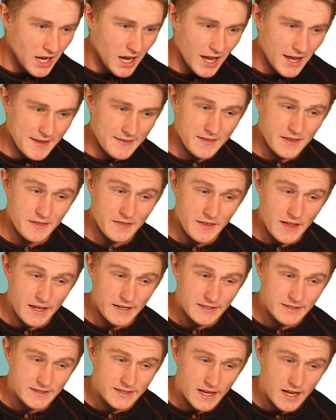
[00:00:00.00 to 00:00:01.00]
and then they
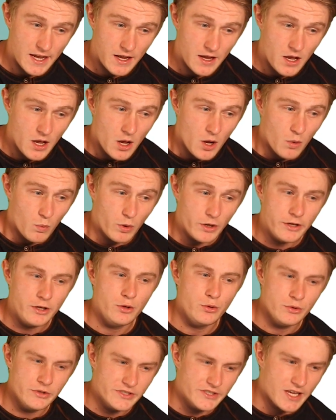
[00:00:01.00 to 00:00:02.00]
say what
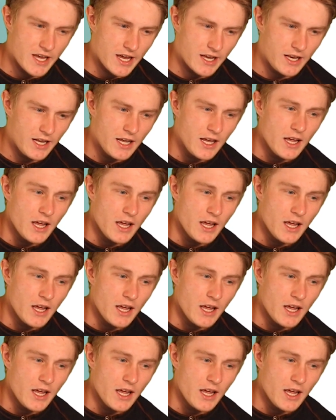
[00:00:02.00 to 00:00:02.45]
you said